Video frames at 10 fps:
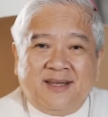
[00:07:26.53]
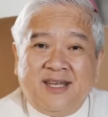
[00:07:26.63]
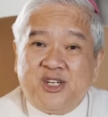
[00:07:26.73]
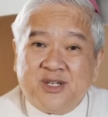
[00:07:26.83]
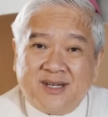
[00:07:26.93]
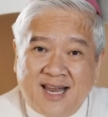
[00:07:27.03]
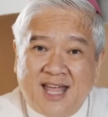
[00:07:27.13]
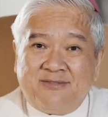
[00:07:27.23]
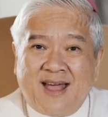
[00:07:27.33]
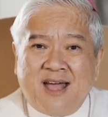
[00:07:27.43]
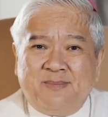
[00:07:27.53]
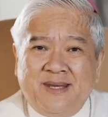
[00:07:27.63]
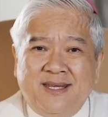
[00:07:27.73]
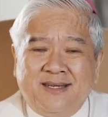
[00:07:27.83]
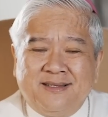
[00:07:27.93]
Is your life
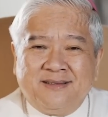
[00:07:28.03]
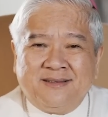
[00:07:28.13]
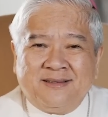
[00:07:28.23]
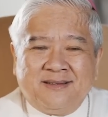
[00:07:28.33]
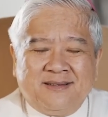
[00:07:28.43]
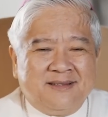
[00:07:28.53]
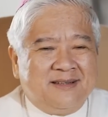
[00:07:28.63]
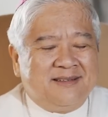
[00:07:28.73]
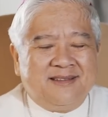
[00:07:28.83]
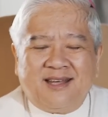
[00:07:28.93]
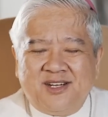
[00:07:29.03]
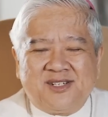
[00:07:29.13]
happy? That